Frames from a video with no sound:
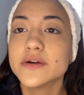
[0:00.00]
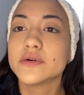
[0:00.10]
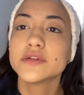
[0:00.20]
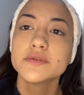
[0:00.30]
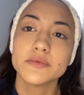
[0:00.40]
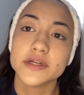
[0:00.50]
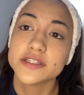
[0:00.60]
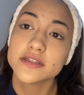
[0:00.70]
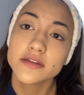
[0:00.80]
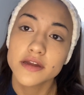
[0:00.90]
only
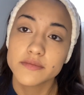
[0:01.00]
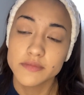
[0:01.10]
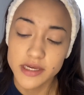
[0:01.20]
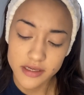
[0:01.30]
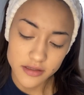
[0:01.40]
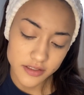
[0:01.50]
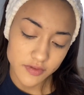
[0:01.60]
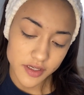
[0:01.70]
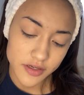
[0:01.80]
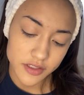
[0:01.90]
reason that I'm making this
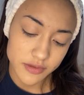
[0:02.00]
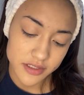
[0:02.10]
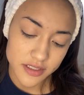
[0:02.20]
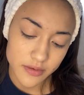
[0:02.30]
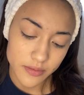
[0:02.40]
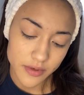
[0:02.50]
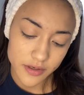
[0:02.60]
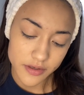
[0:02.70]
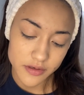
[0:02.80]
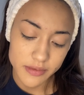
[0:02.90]
video is because I want
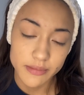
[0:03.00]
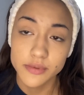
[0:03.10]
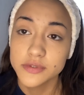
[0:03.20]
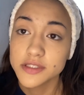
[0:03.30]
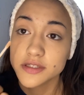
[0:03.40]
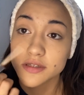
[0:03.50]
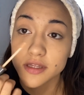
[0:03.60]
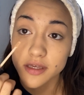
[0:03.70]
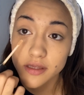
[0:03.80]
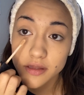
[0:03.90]
other people to
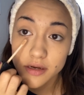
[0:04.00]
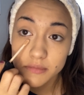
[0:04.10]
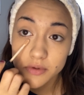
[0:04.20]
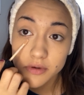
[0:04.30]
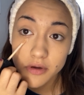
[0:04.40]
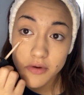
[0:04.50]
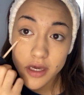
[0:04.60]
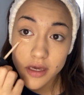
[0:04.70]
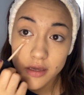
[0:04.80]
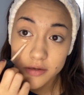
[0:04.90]
think that I'm doing
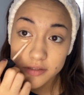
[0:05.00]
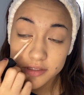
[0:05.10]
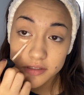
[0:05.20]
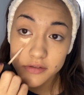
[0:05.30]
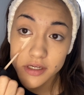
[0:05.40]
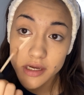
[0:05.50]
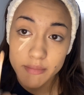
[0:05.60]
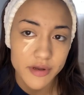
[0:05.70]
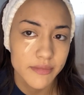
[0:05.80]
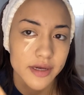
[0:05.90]
okay on Instagram,
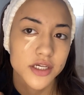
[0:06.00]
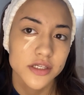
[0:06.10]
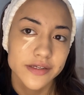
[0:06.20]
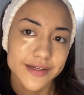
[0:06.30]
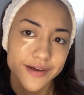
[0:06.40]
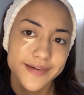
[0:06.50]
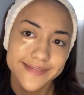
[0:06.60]
but I'm actually not.